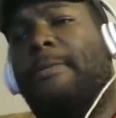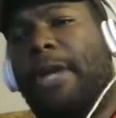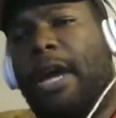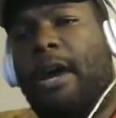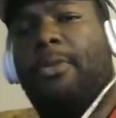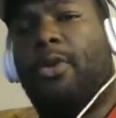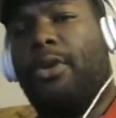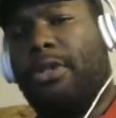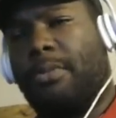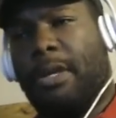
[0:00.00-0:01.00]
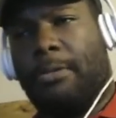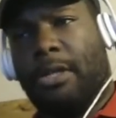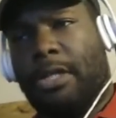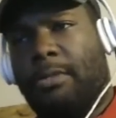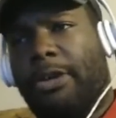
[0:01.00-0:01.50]
I'm going to be able to
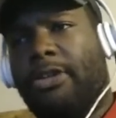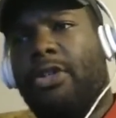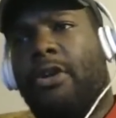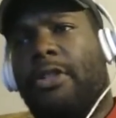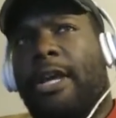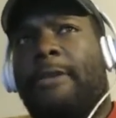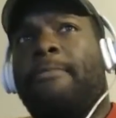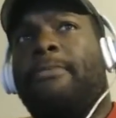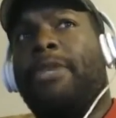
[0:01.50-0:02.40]
experience all that.